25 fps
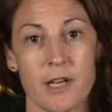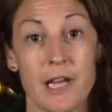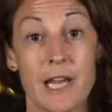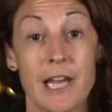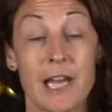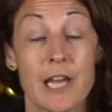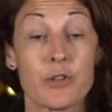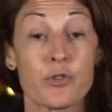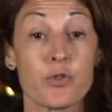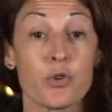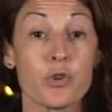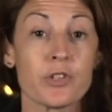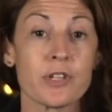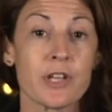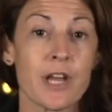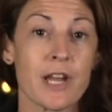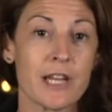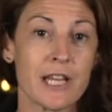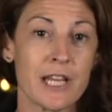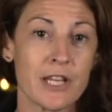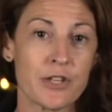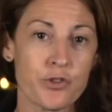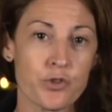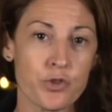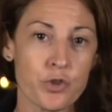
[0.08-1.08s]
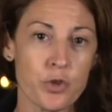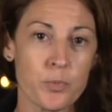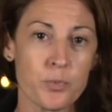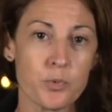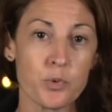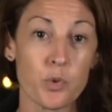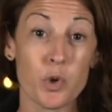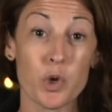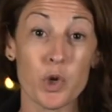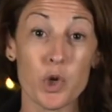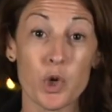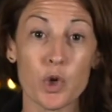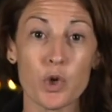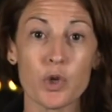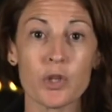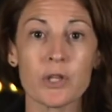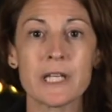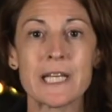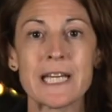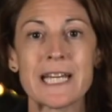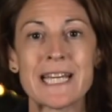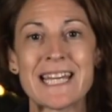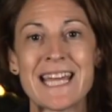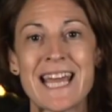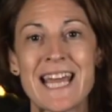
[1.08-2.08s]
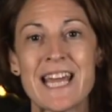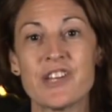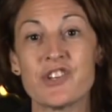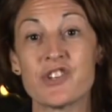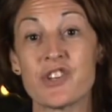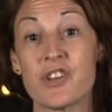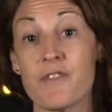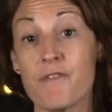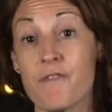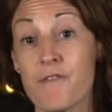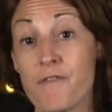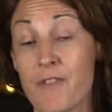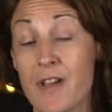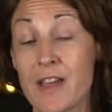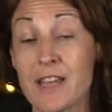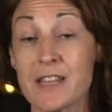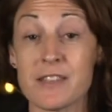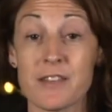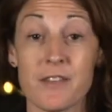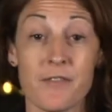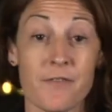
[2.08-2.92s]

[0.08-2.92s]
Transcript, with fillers: Israel said its troops were currently engaged in face to